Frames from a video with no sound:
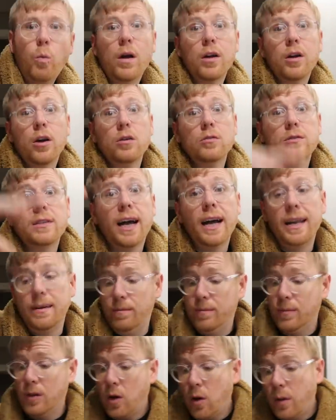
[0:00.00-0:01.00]
1 coat
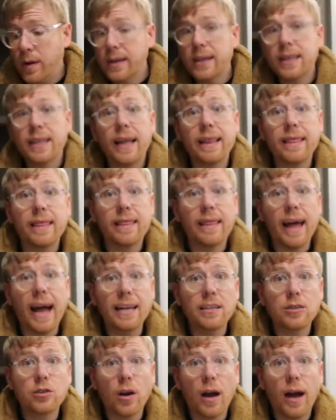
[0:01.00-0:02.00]
done. Going to let
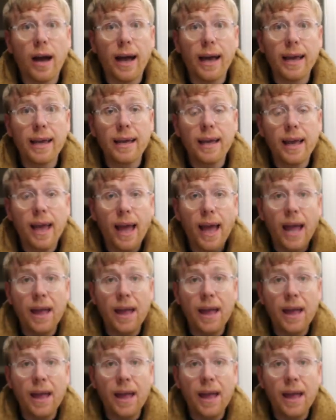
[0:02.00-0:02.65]
that dry,